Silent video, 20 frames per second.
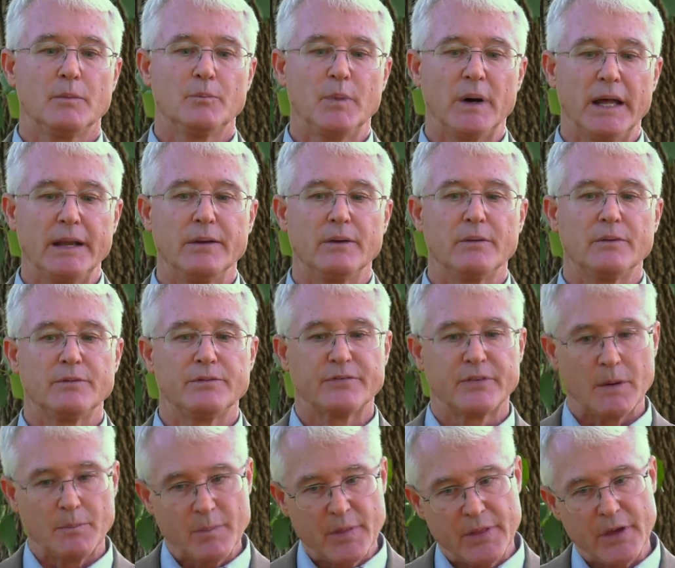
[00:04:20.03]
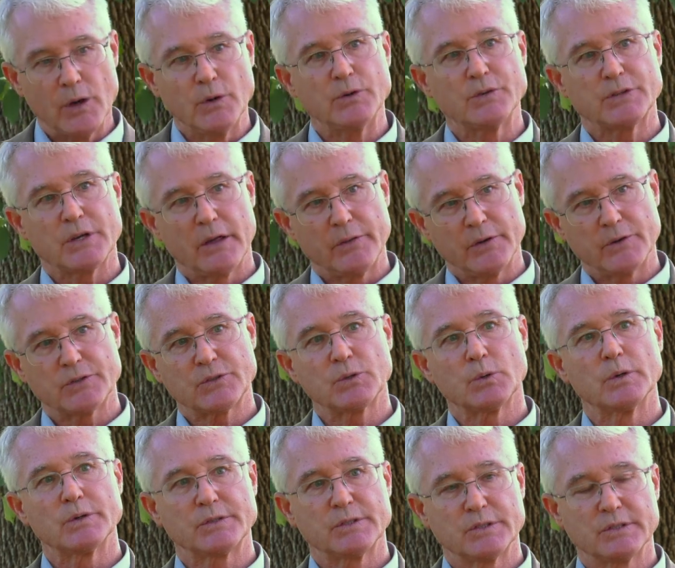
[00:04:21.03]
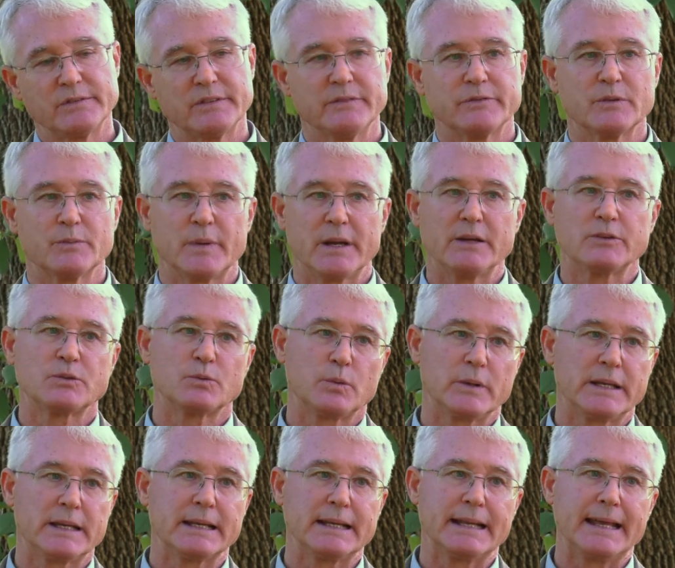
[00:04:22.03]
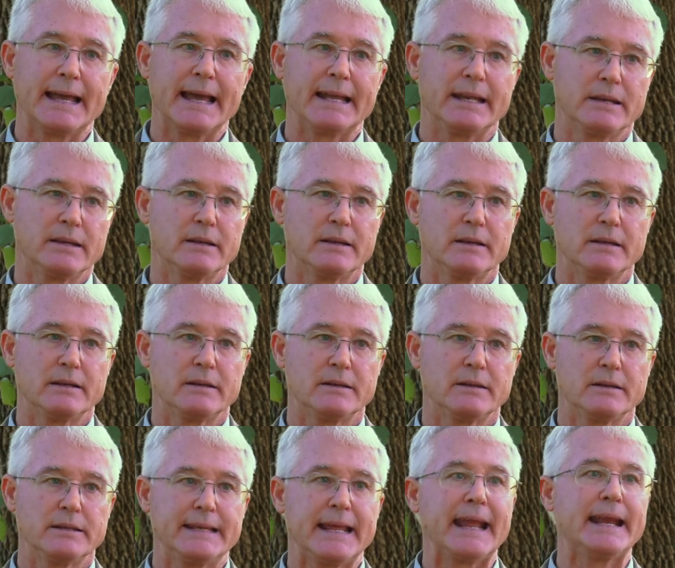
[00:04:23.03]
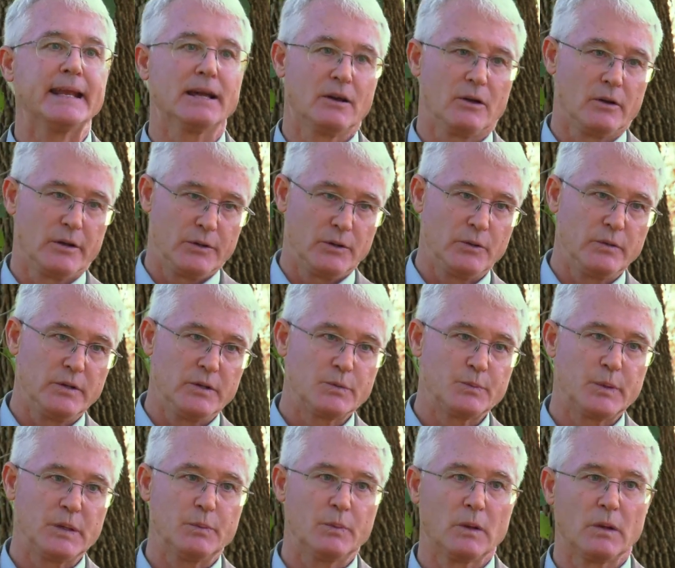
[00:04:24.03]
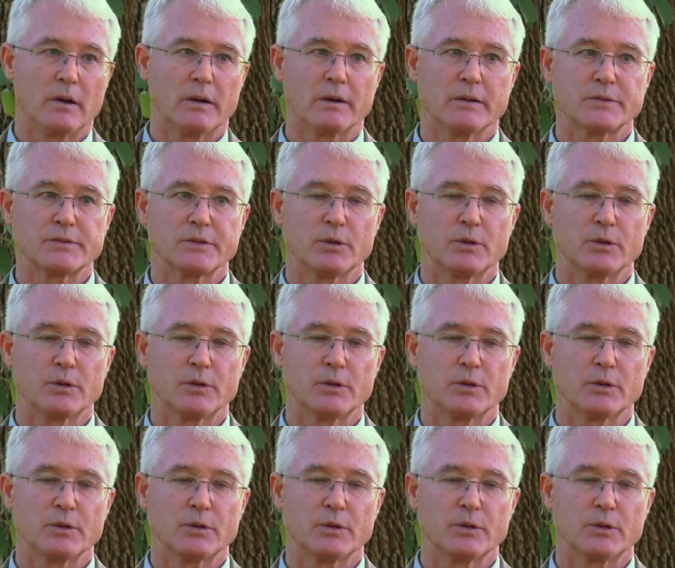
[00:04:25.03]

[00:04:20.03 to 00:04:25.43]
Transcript: but from those other sources of information we can get data on who these people are.